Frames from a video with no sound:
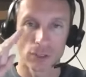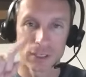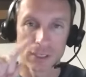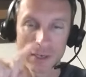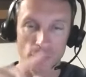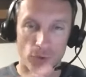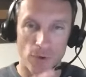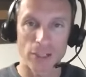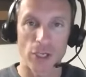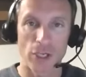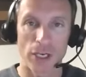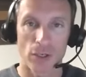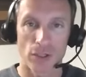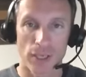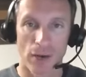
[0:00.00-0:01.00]

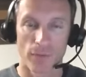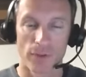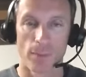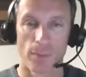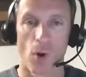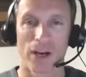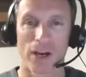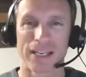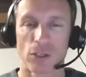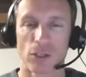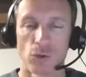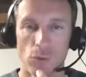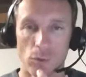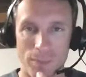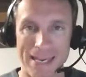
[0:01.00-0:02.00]
differentiate yourself in the market.
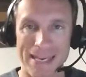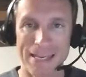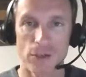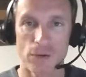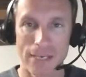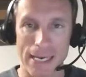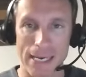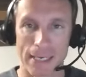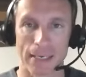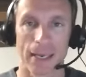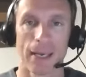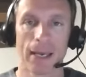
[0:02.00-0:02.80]
You will be unique.